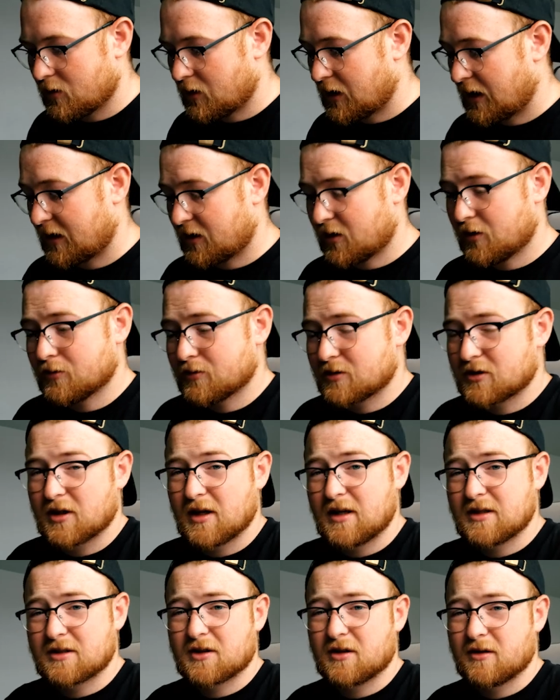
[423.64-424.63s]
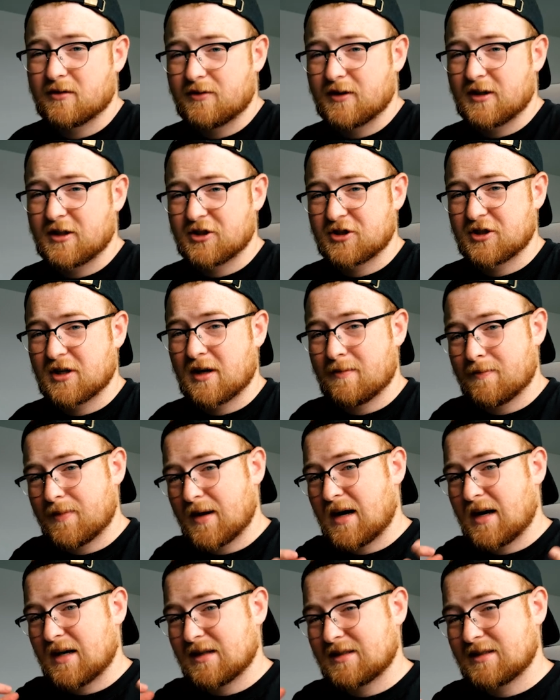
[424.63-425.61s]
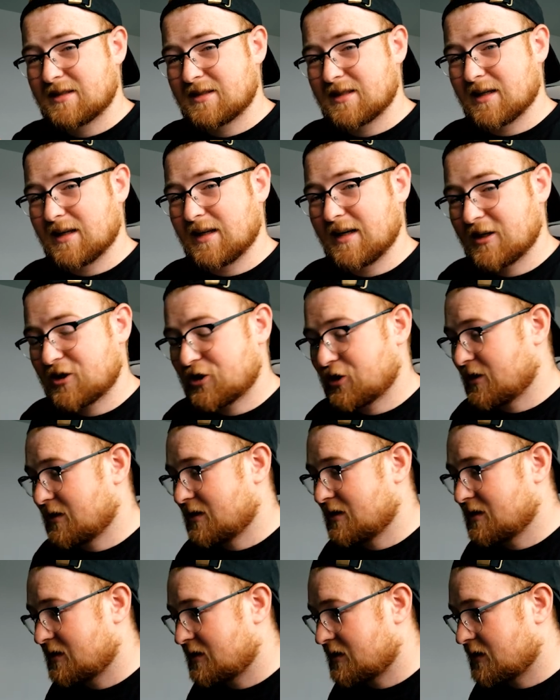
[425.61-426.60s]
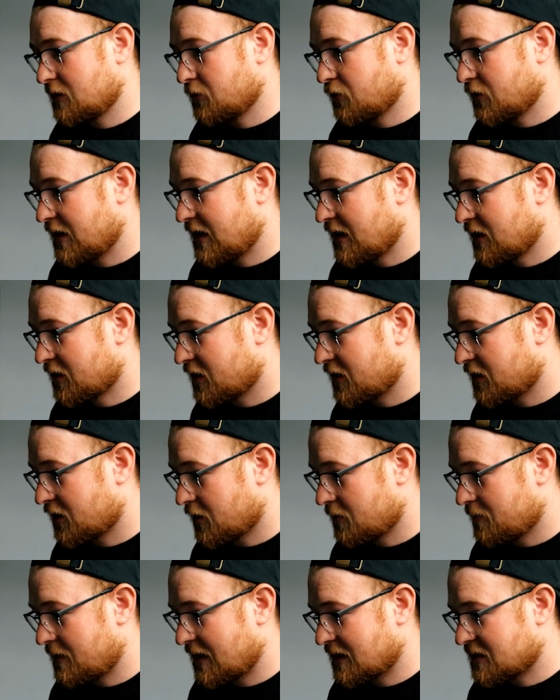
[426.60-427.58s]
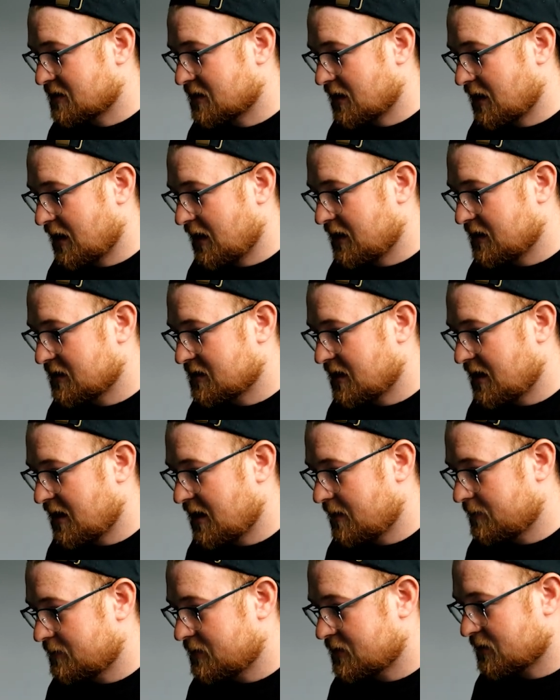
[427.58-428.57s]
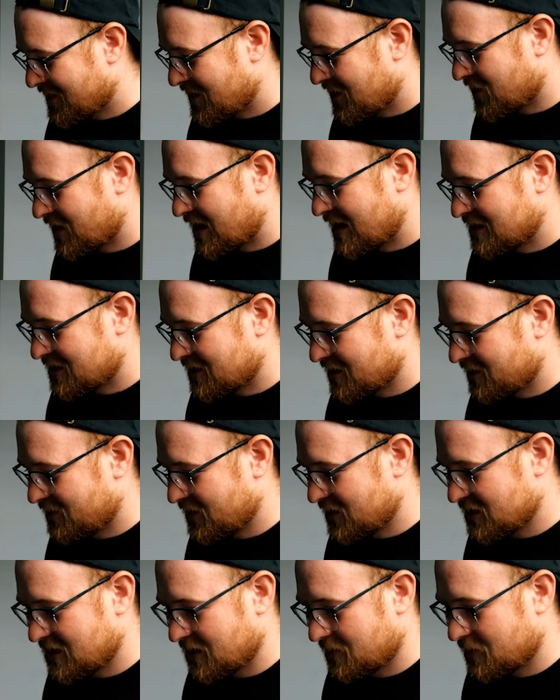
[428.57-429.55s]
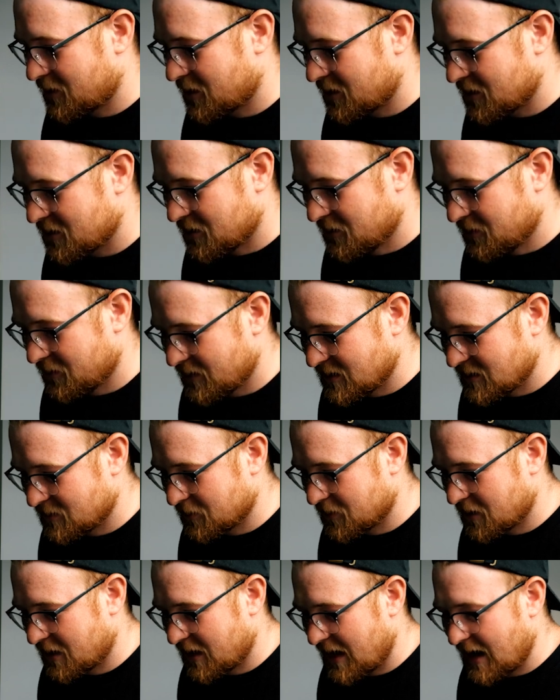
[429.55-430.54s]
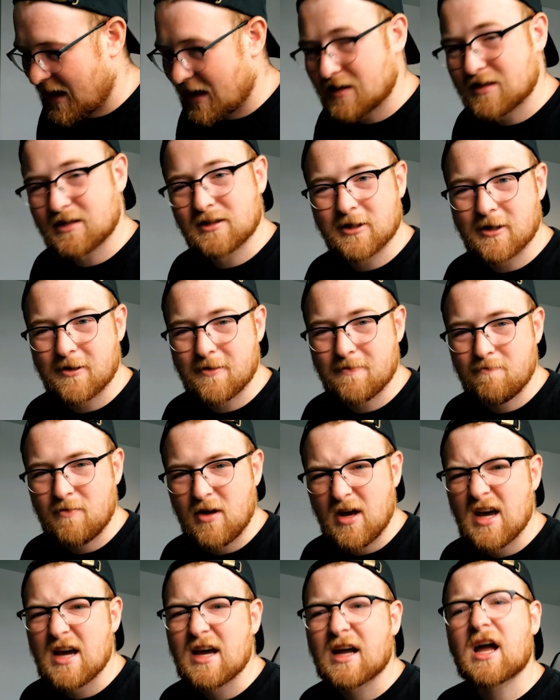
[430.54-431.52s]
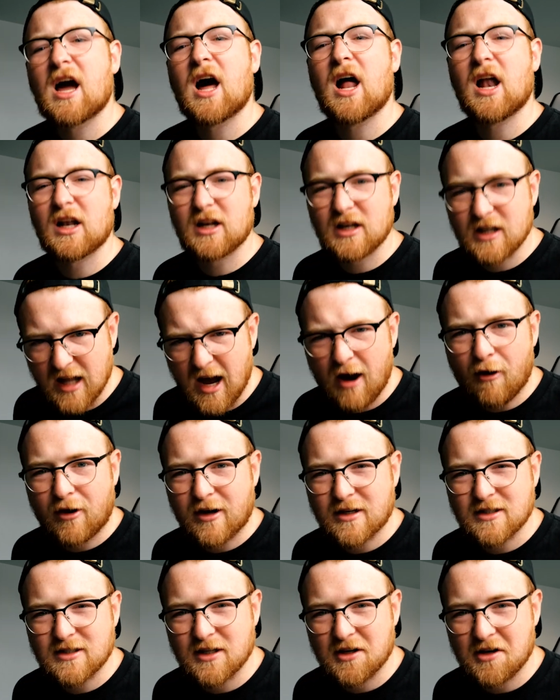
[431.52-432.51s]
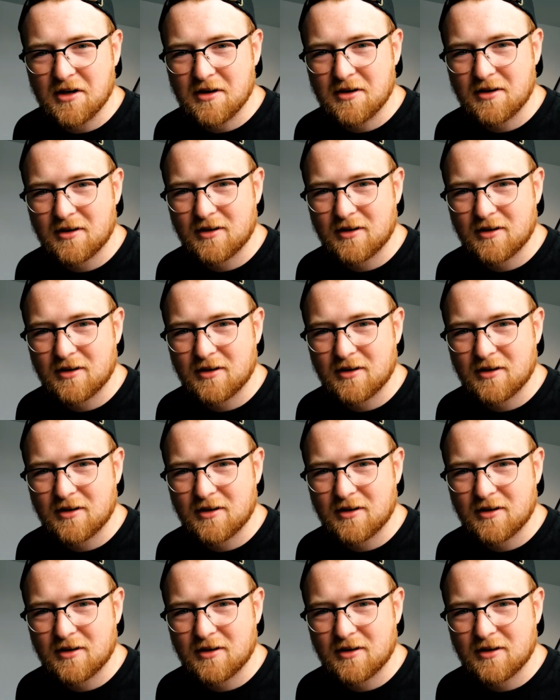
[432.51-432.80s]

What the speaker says: Alright, cool, so that's going to finish up our selections. And we're now going to go back to the edit tabs. Alright, so the first thing we're going to do is we're going to add some clarity.